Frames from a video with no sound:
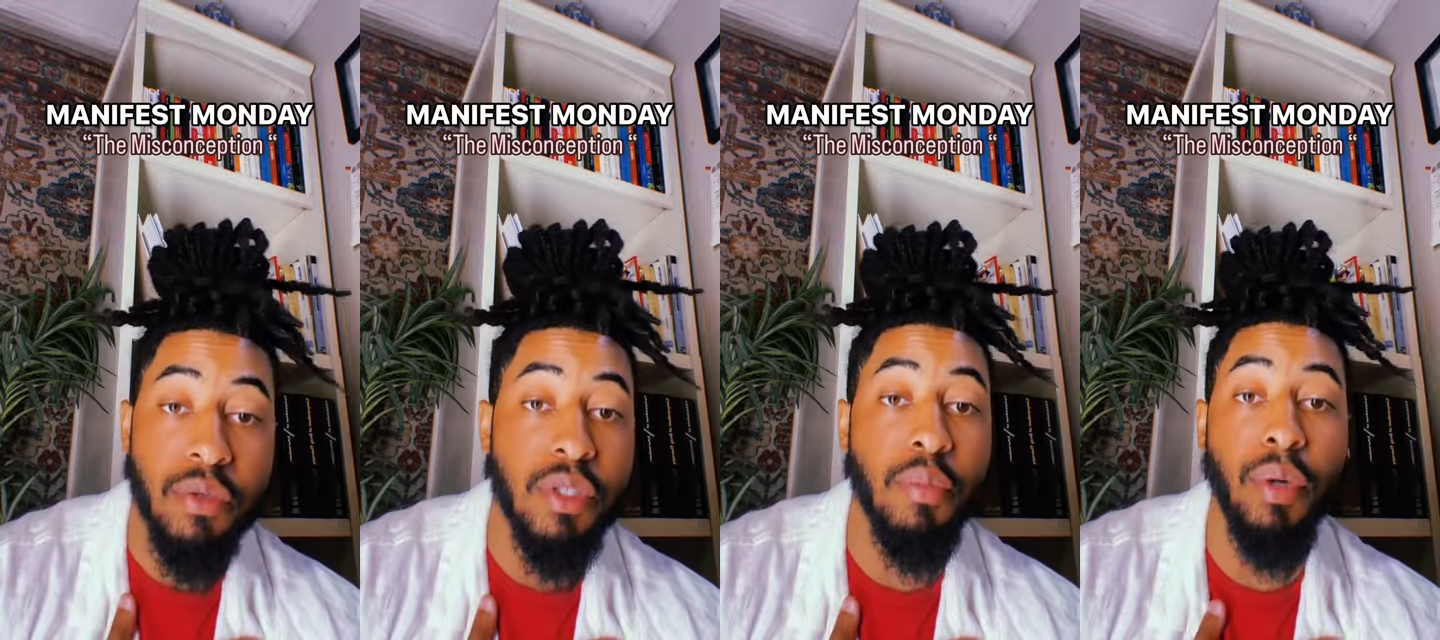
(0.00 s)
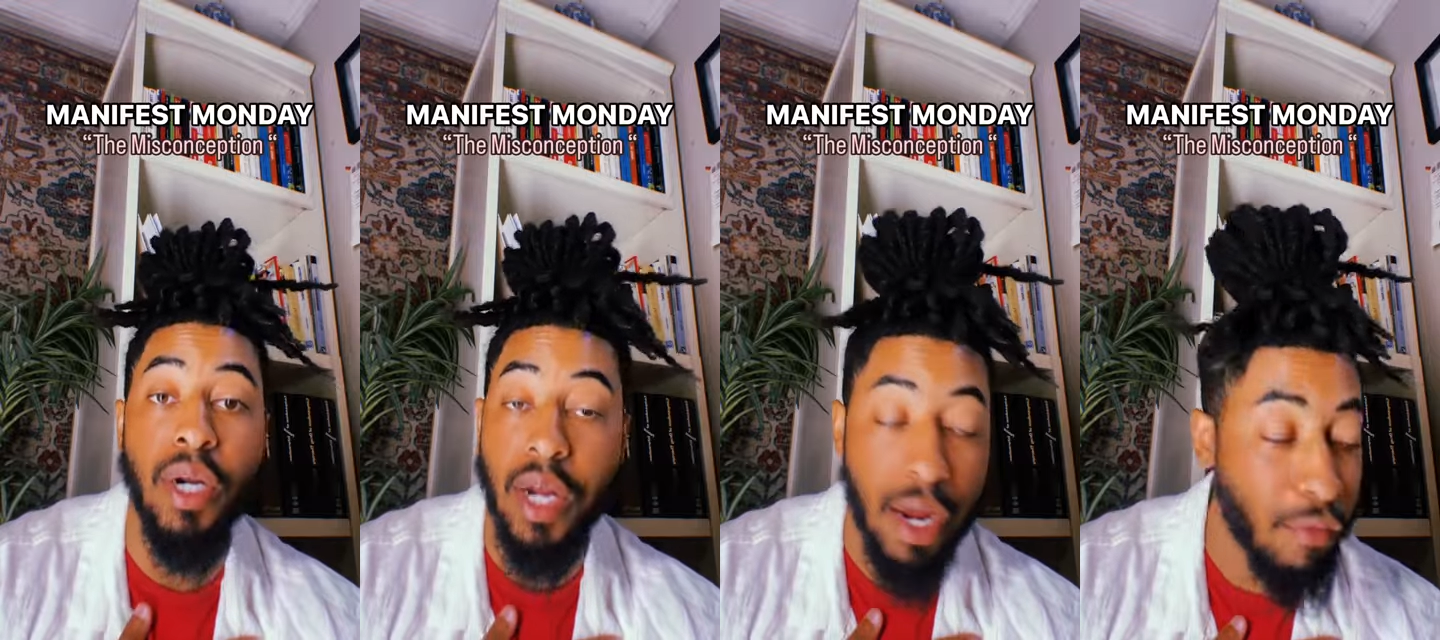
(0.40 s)
who used to pray
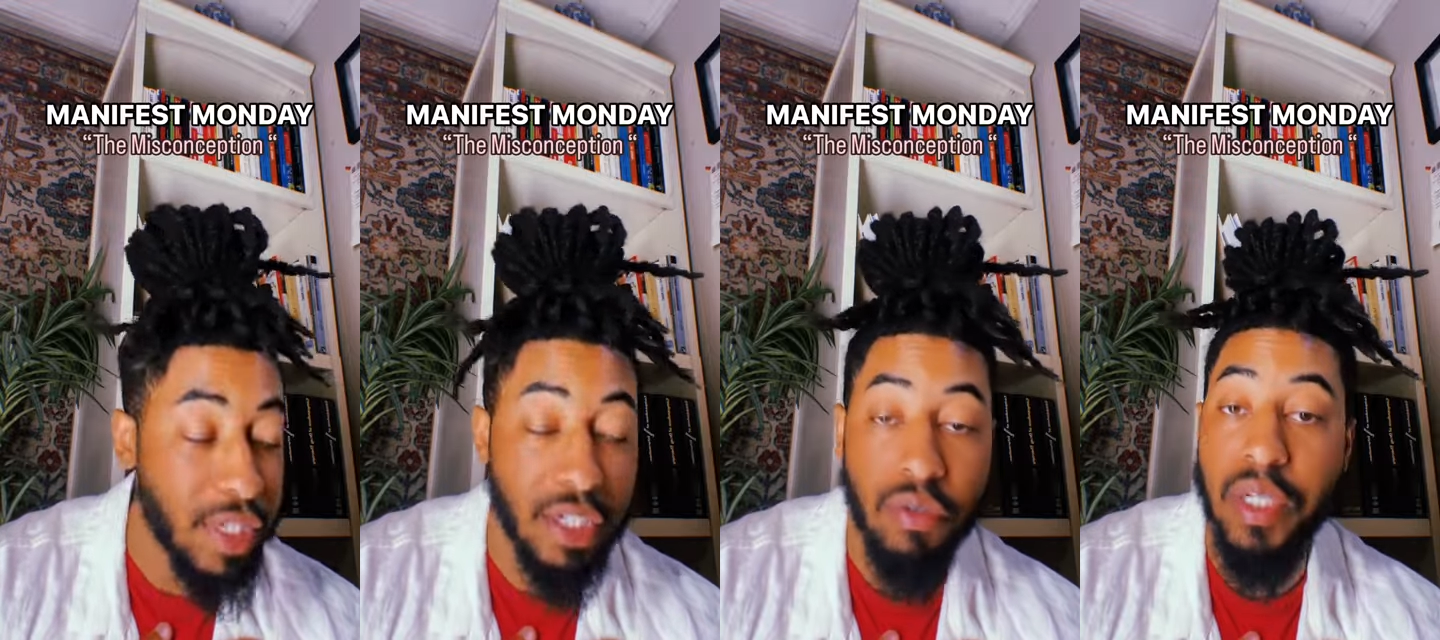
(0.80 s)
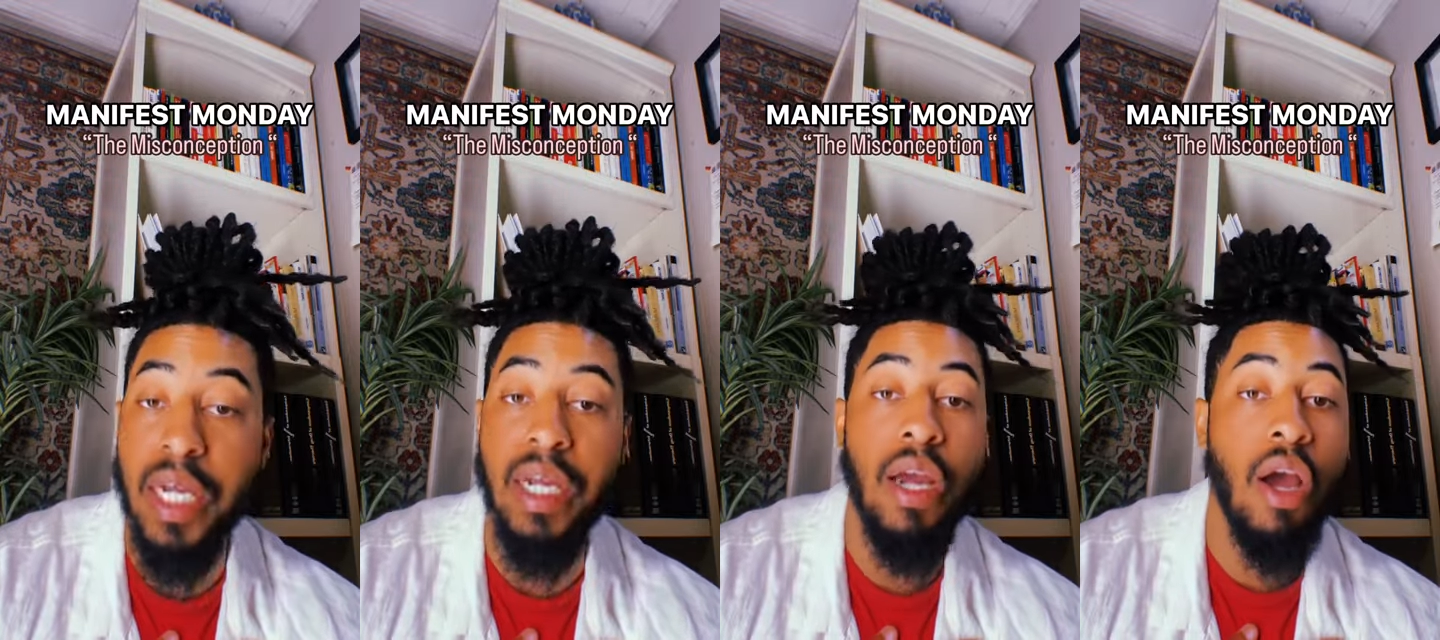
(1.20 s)
every single
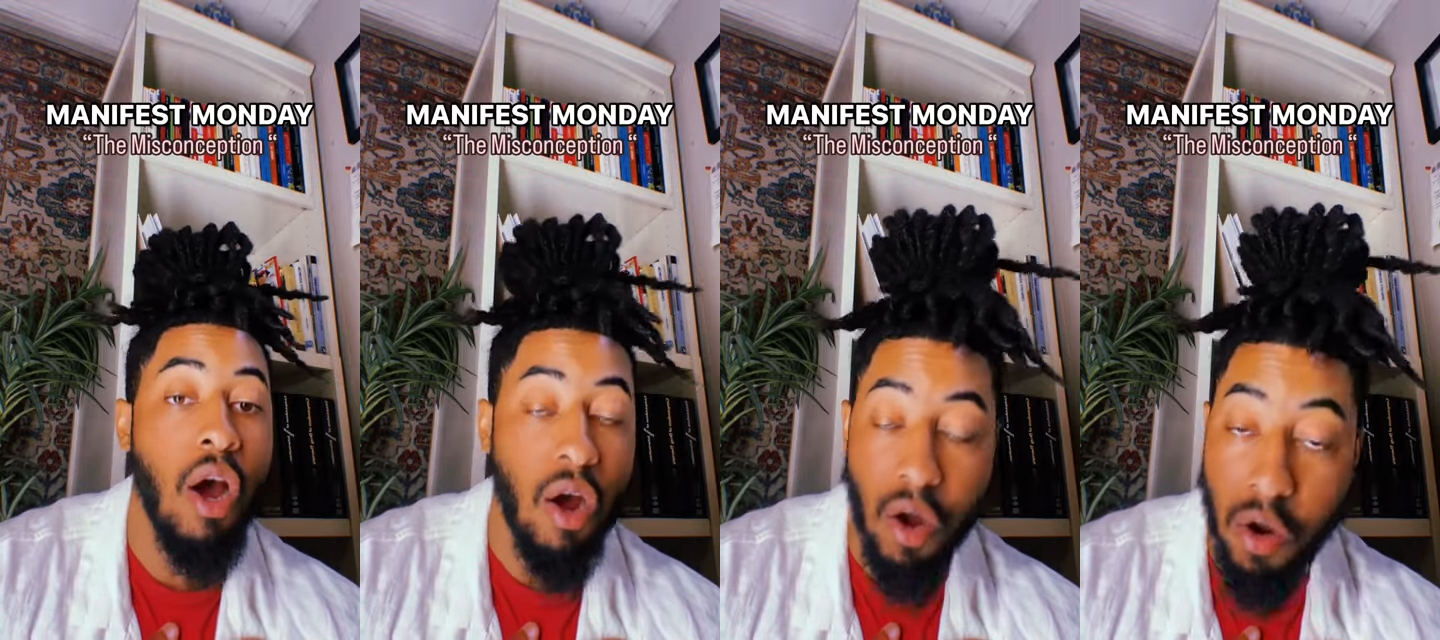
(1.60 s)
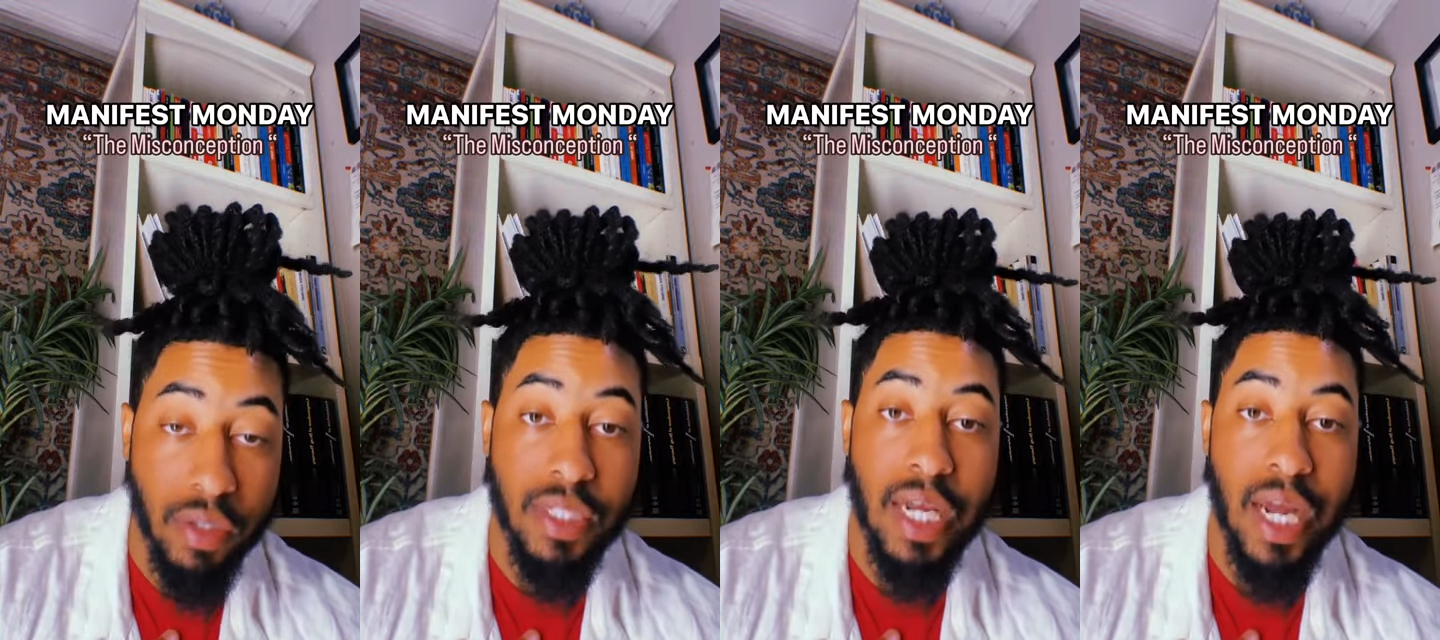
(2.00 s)
day, all
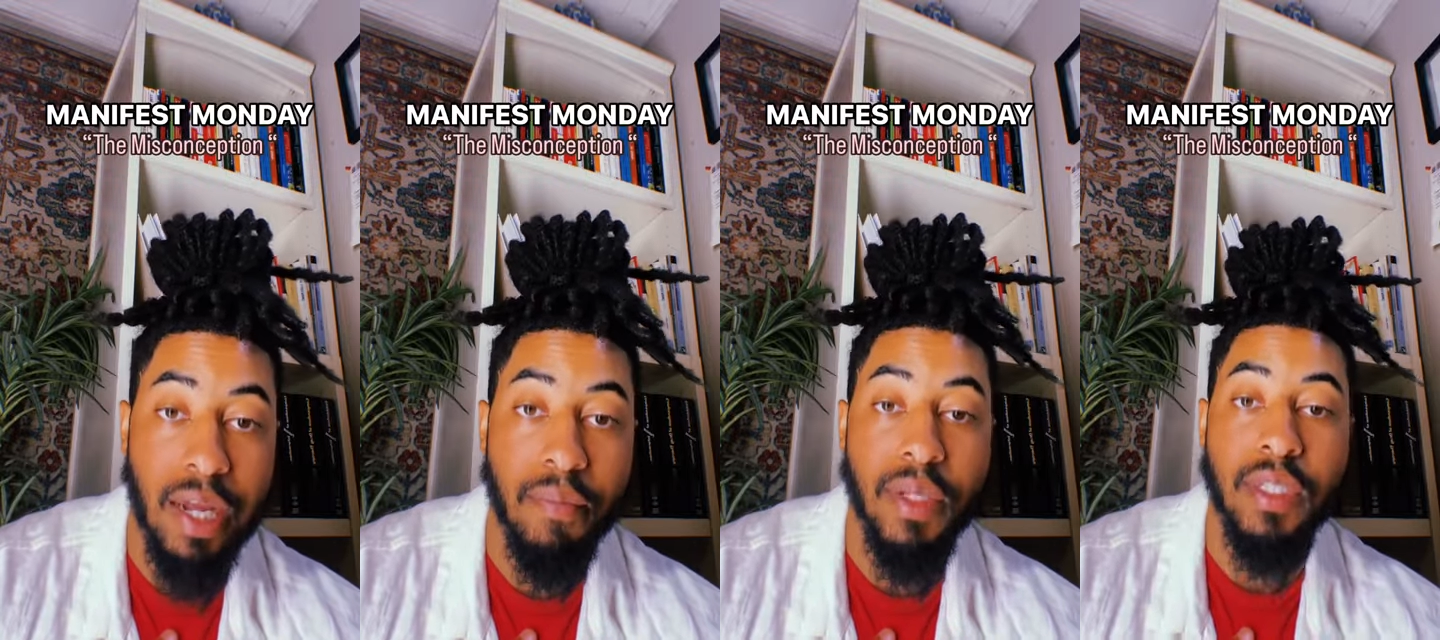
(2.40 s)
the time,